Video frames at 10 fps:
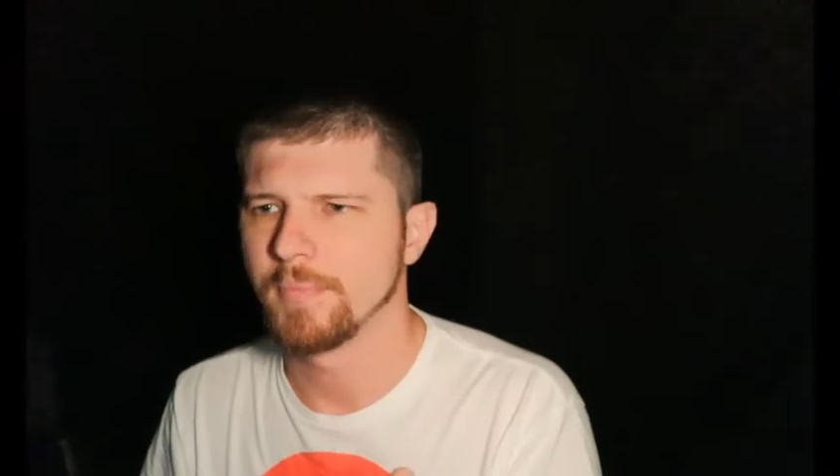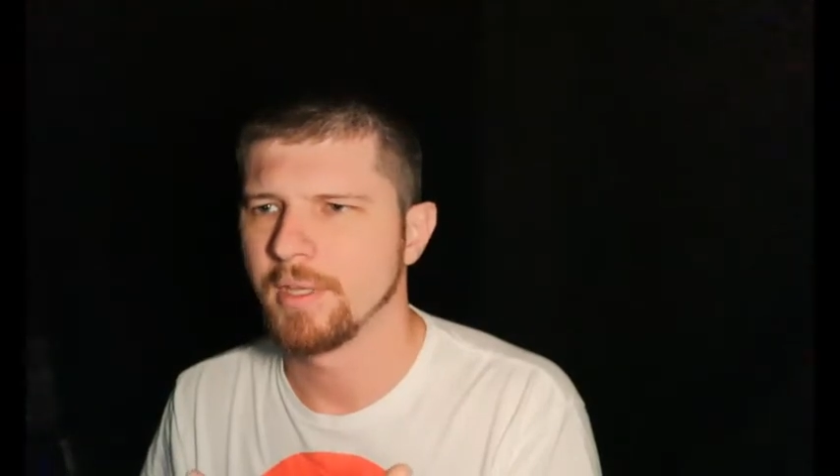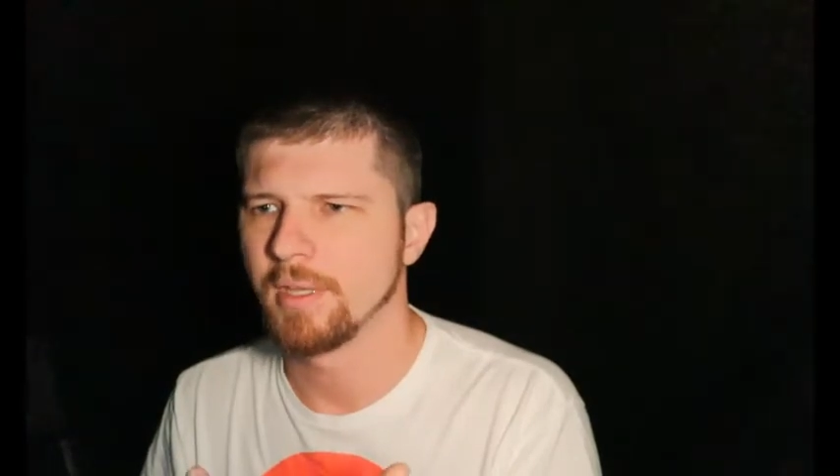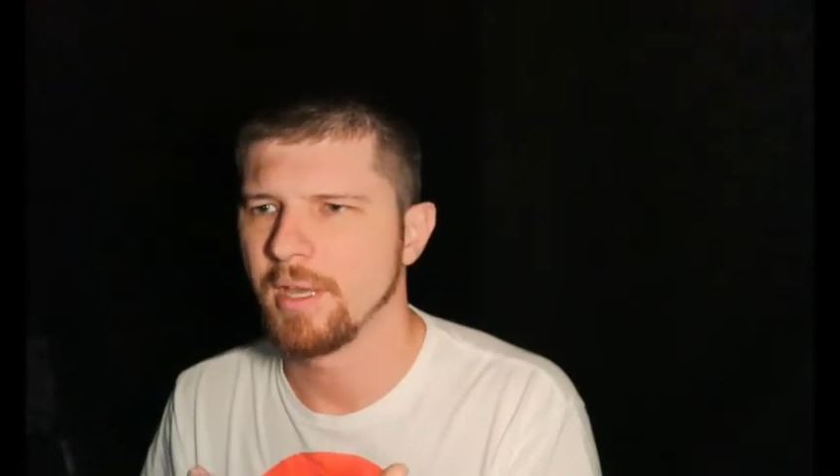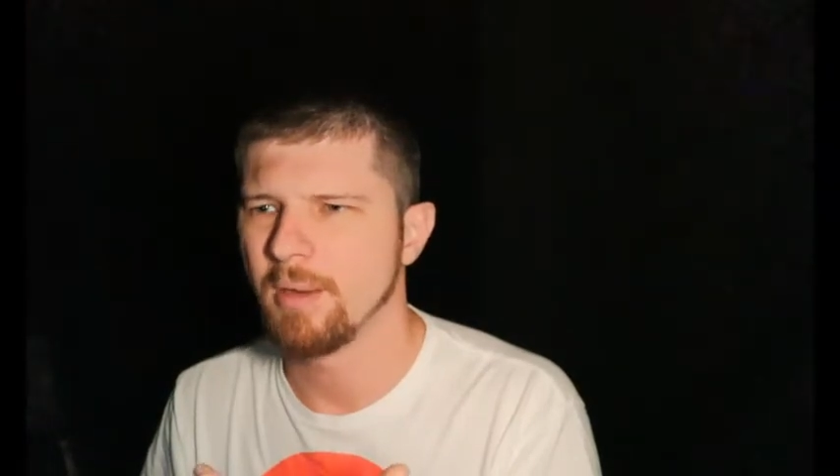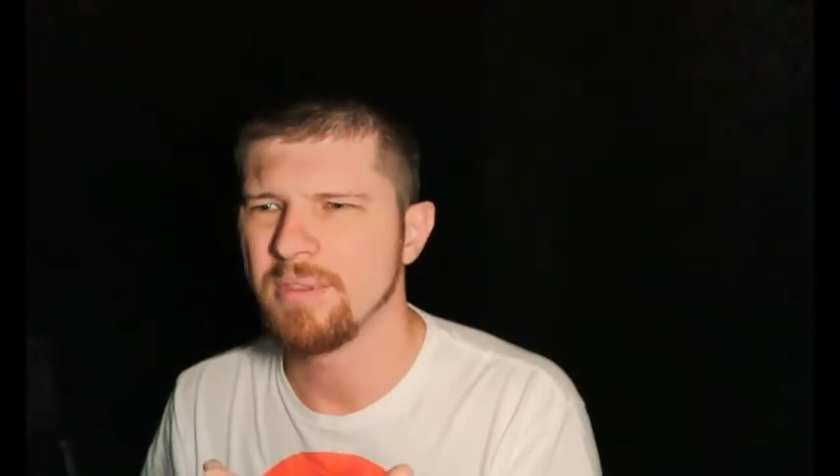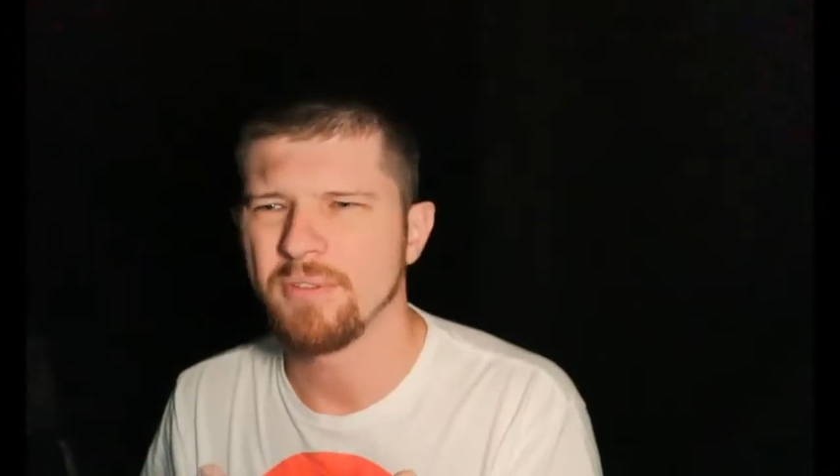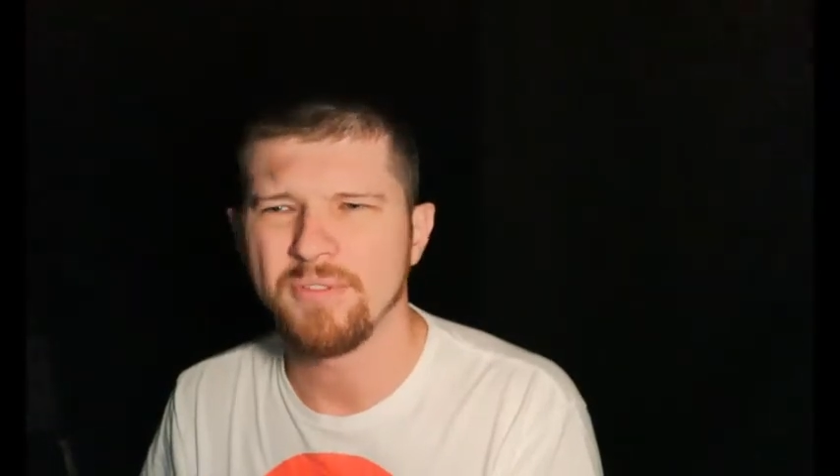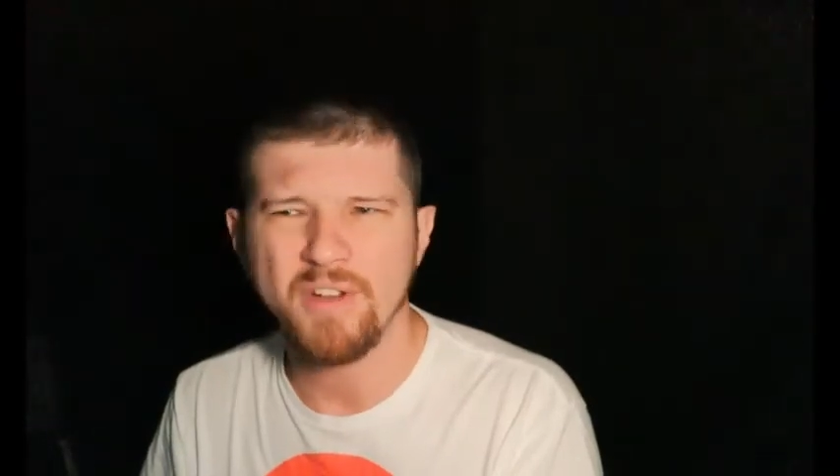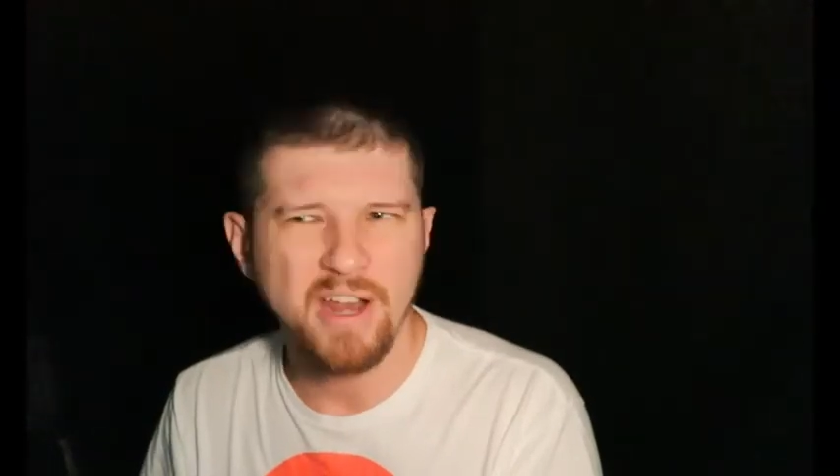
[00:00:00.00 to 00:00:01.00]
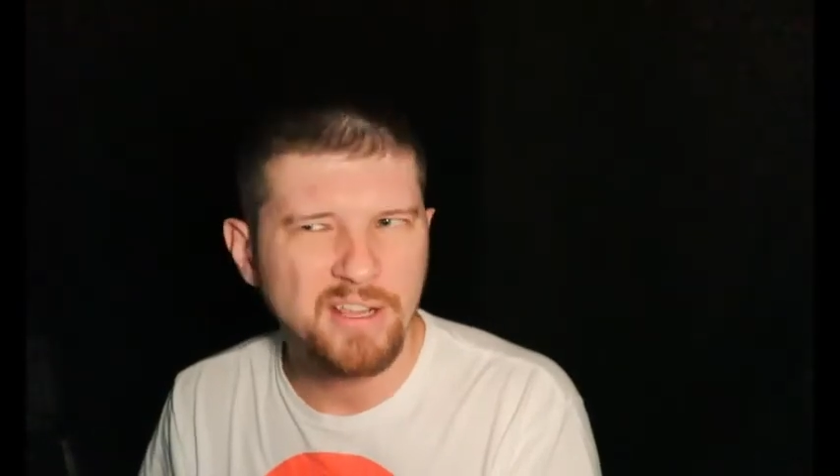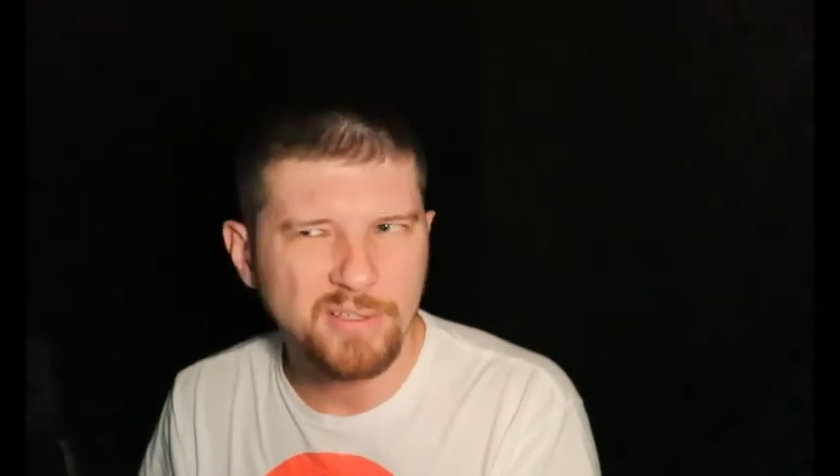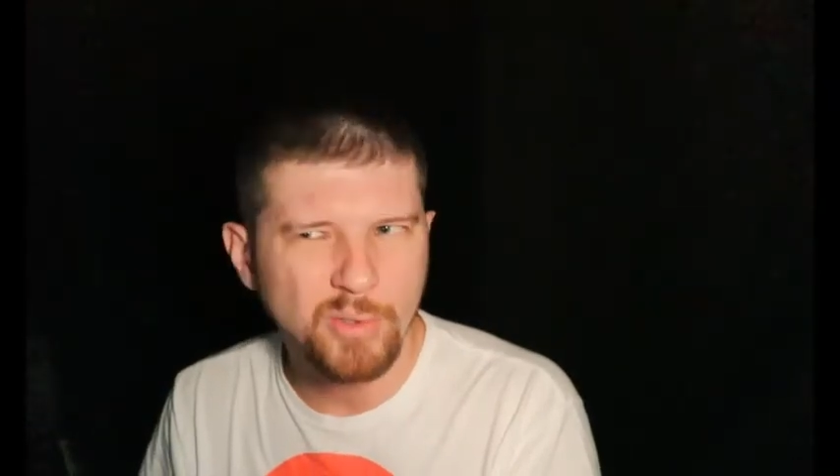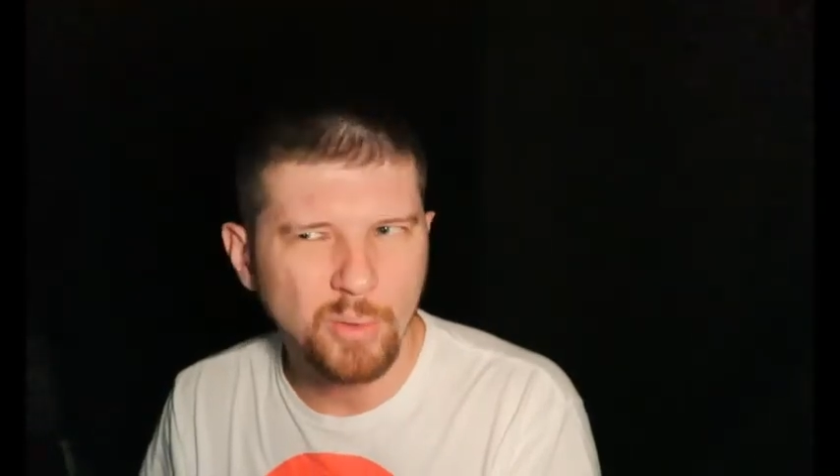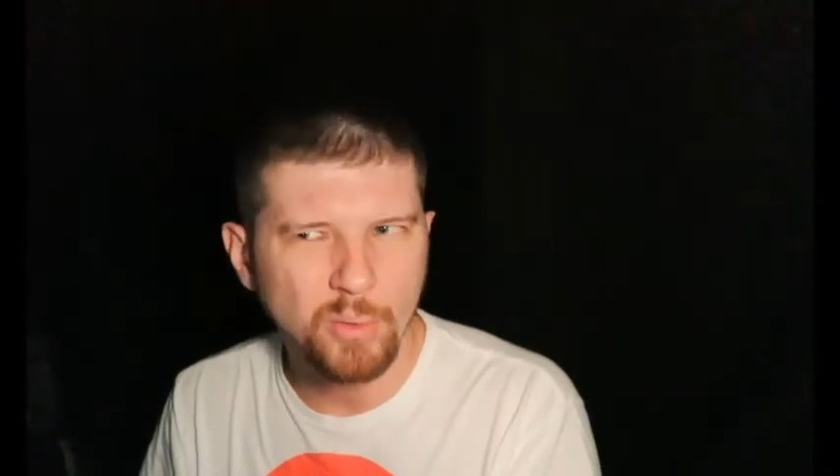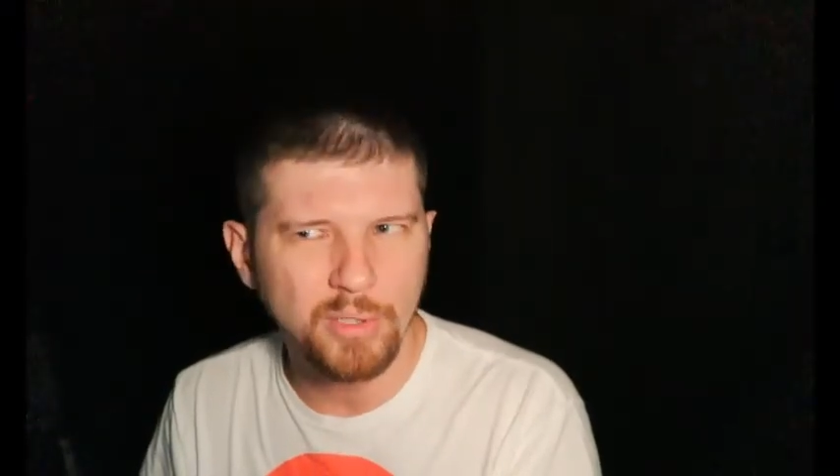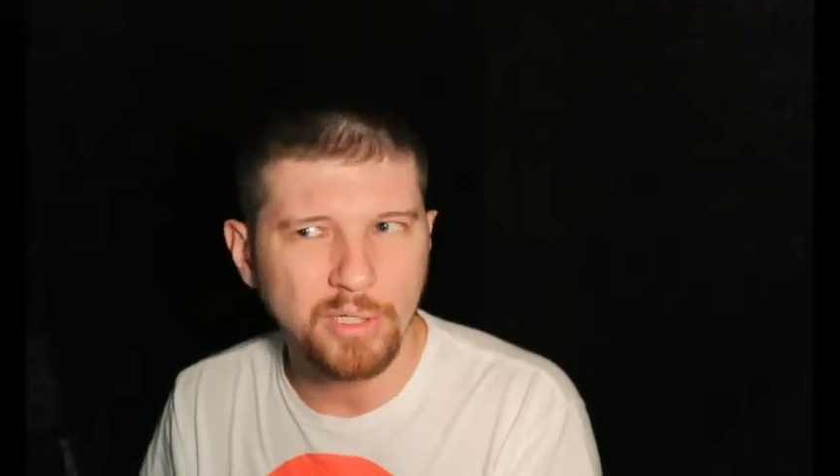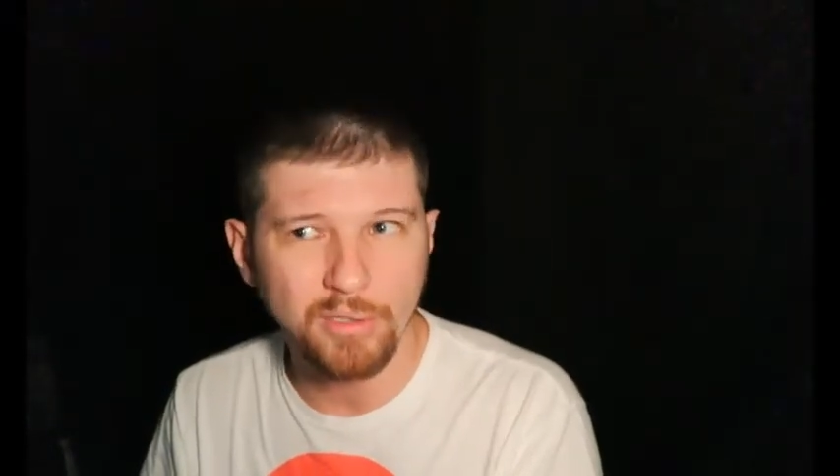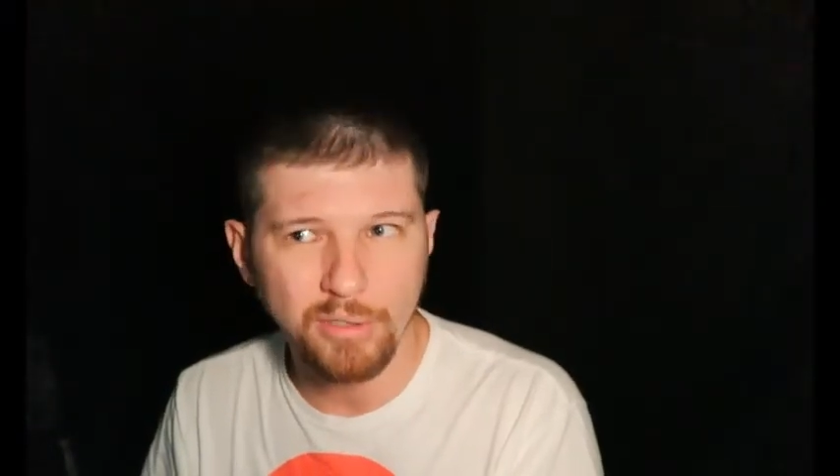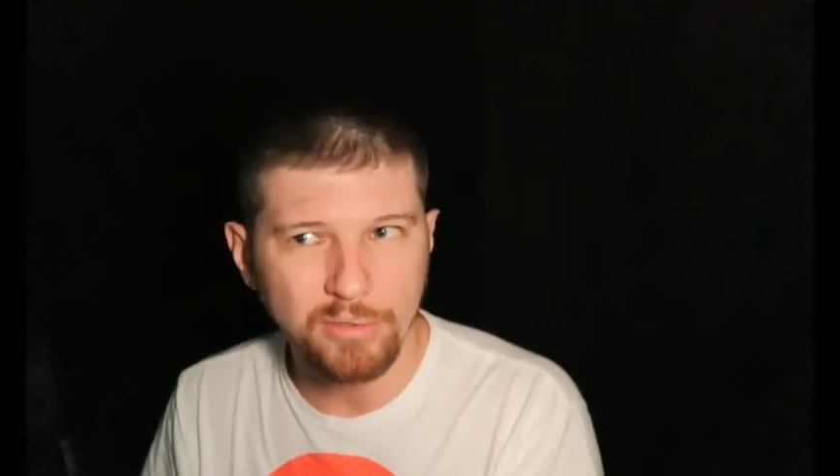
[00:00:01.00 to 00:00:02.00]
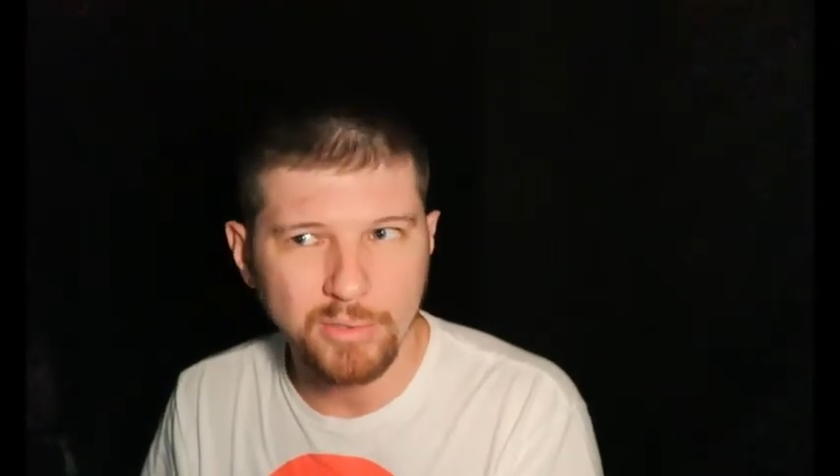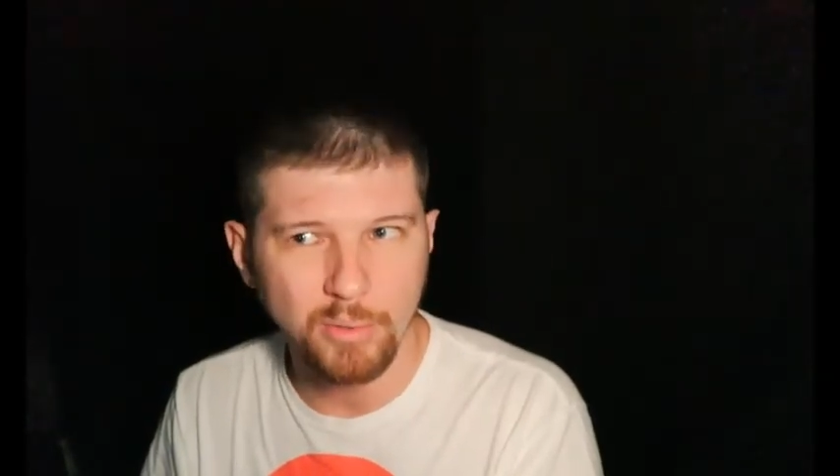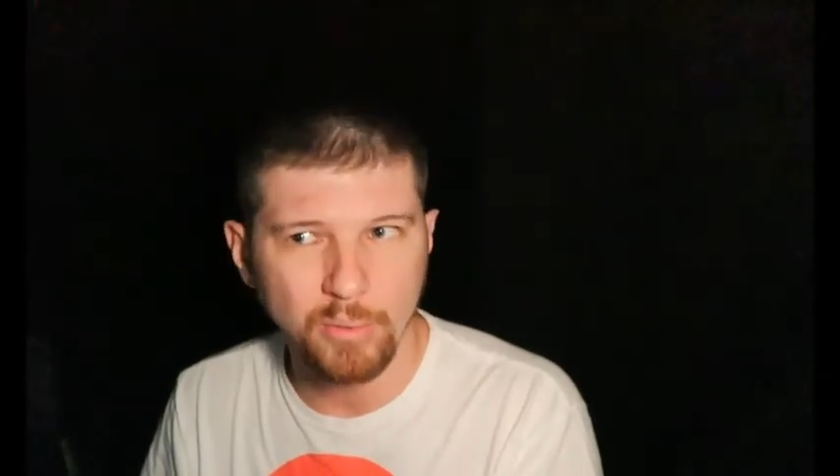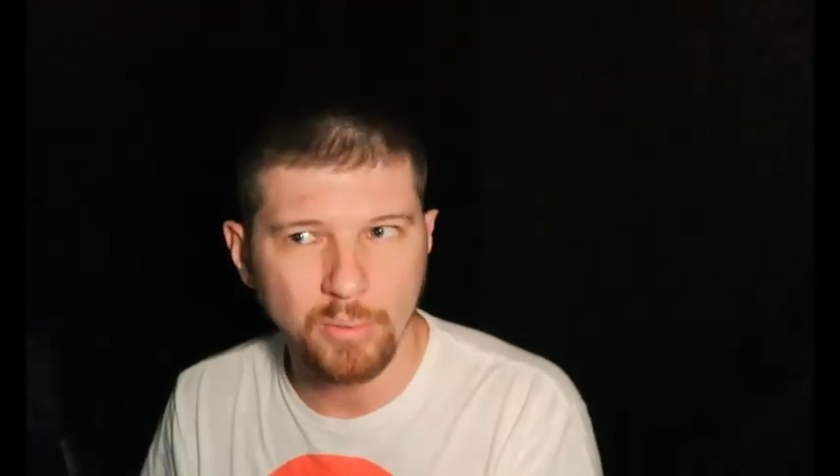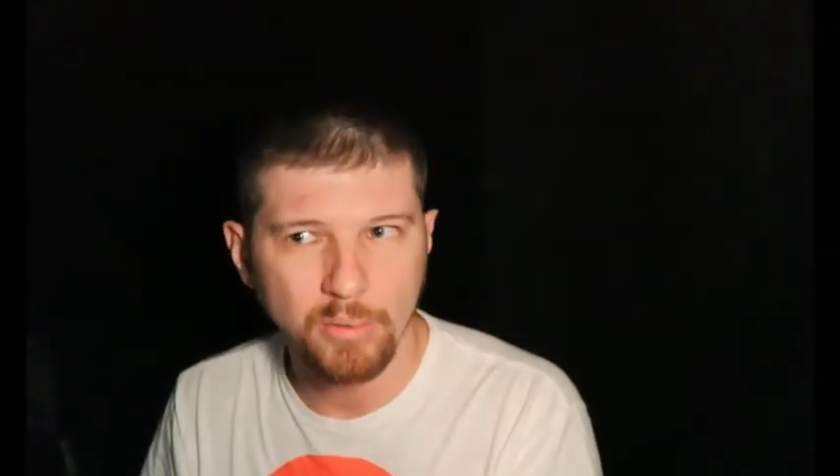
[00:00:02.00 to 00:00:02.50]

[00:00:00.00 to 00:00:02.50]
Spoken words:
mean, the fighting's cool and it looks cool,